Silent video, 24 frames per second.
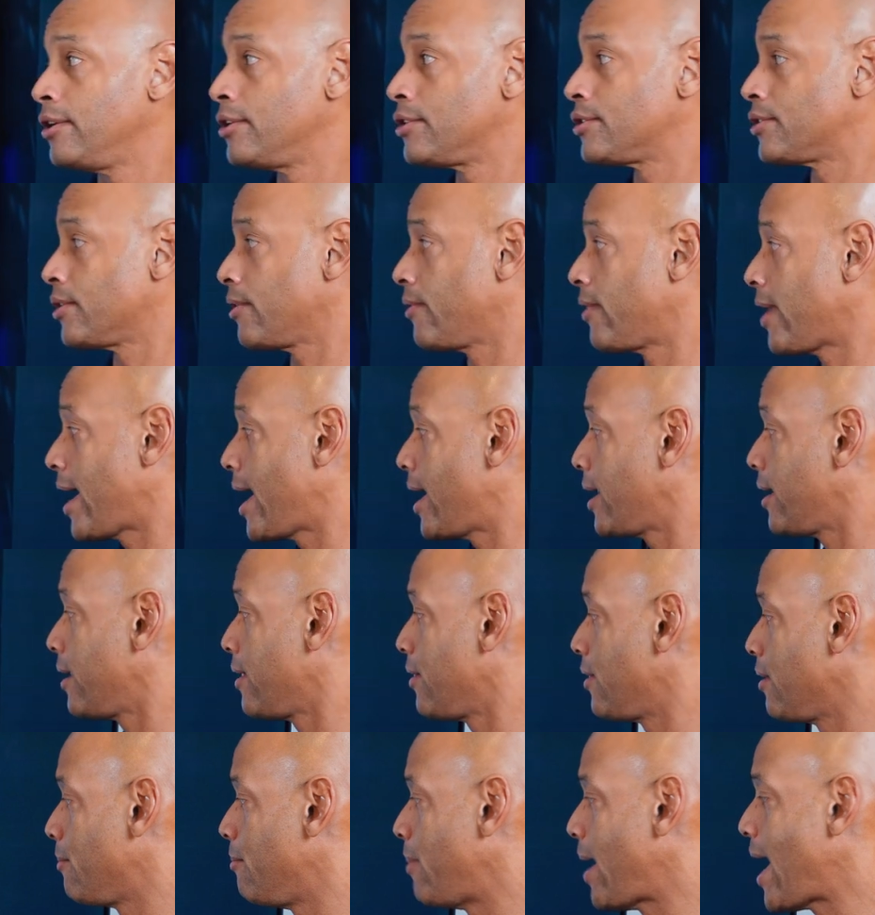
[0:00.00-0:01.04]
so
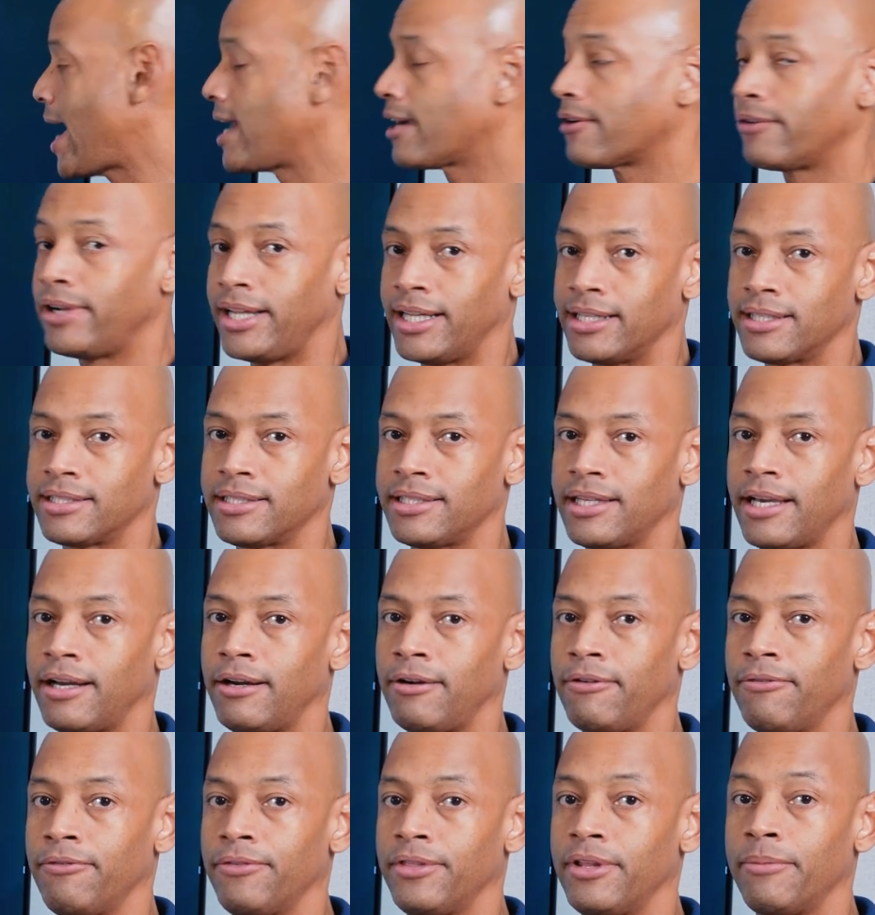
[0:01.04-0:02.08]
that the battery
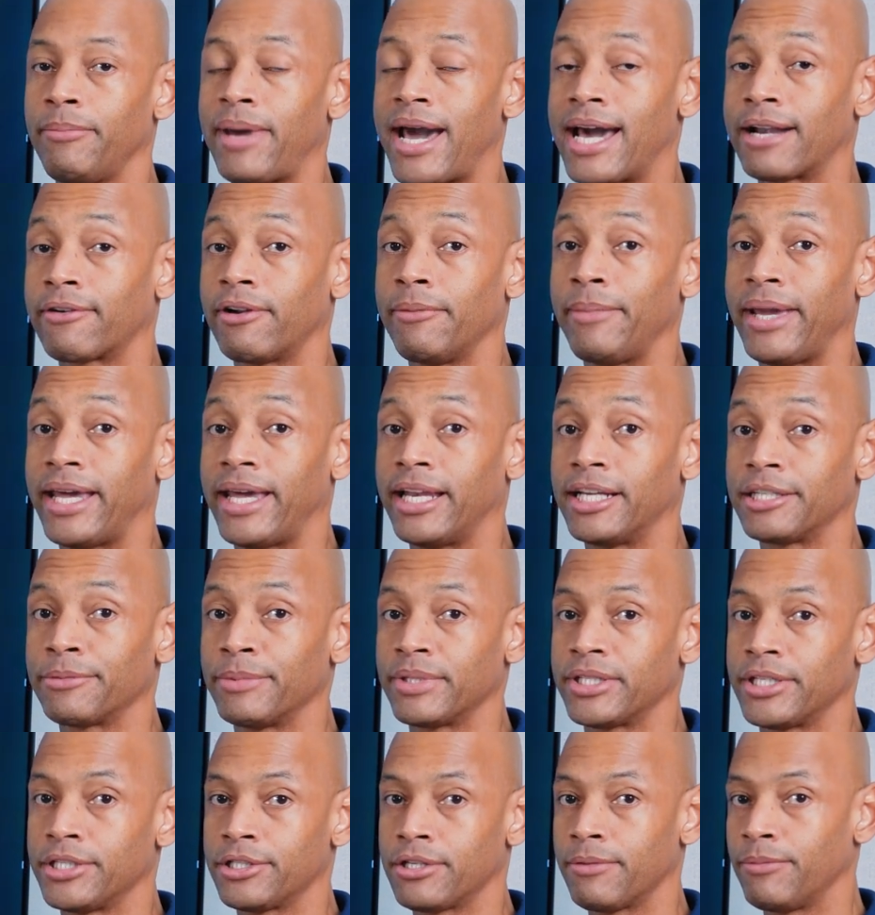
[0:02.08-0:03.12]
itself, the battery
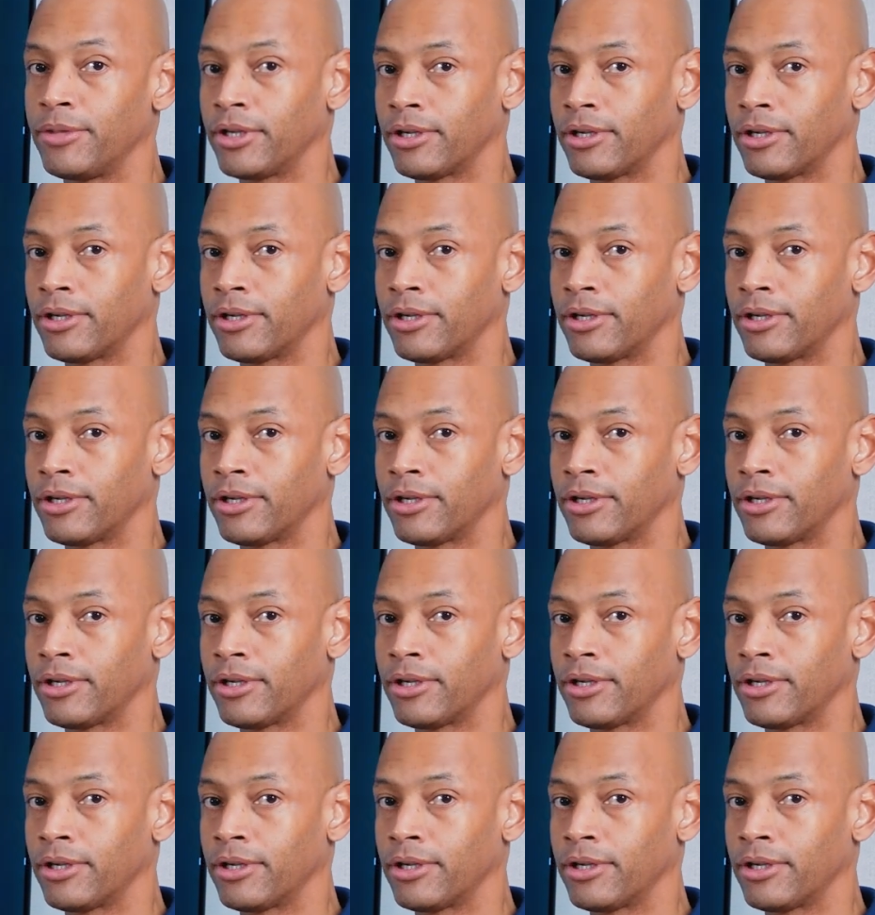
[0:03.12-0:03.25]
management system,